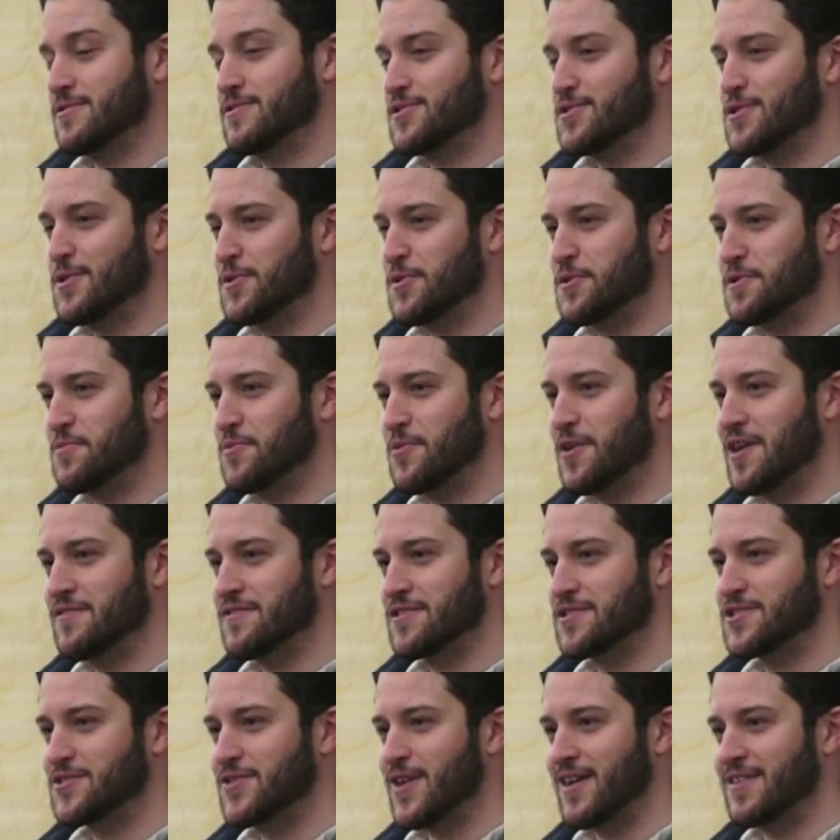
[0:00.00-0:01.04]
There's no good way of
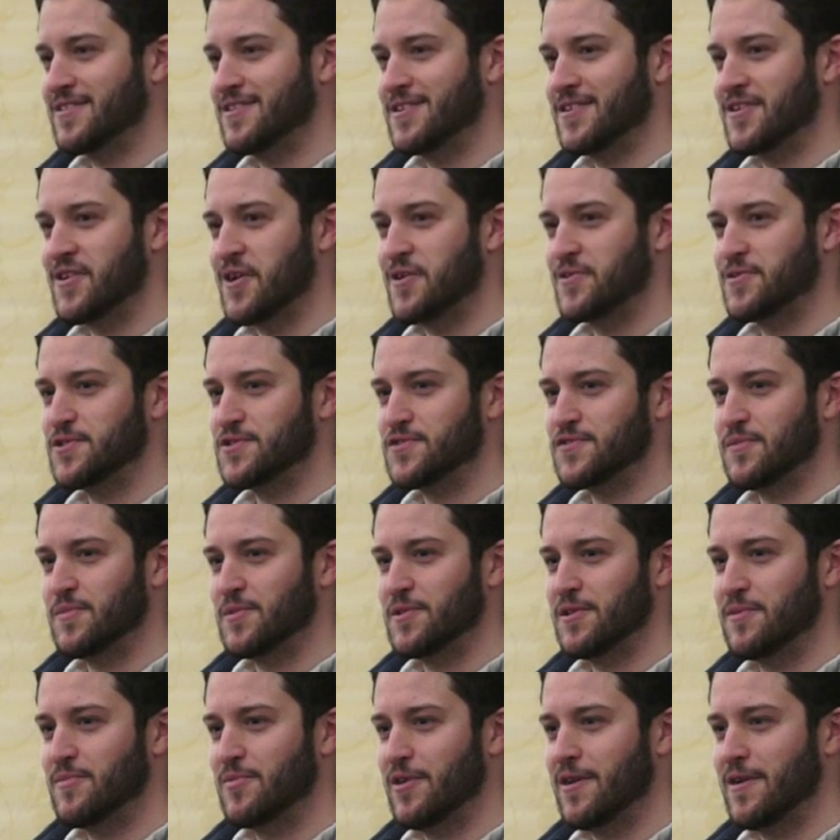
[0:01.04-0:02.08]
extracting a cartridge from a
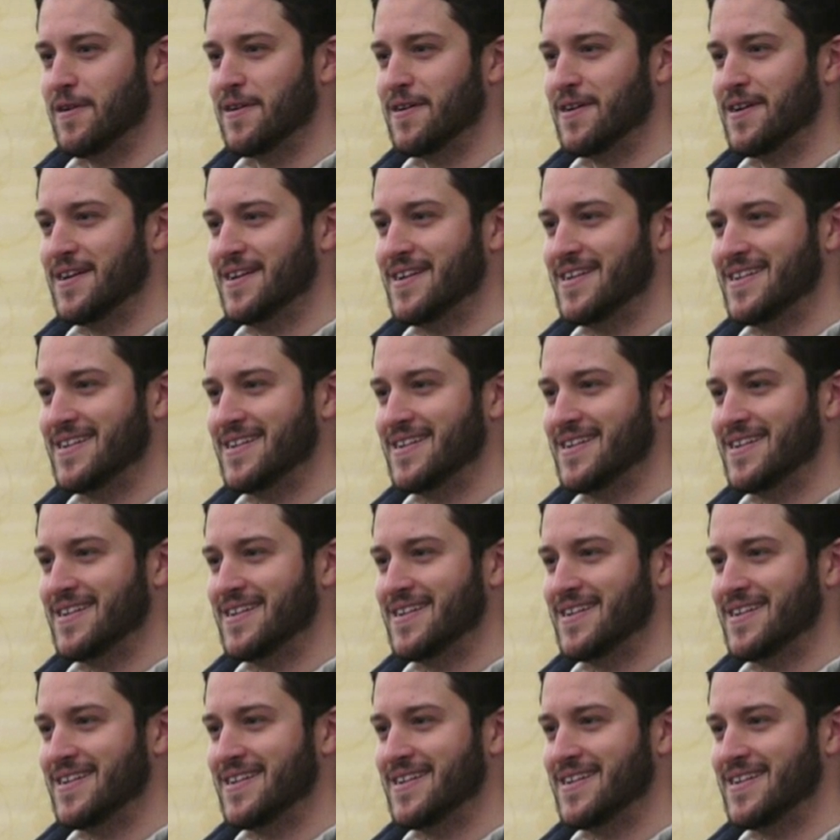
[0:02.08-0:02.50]
liberator.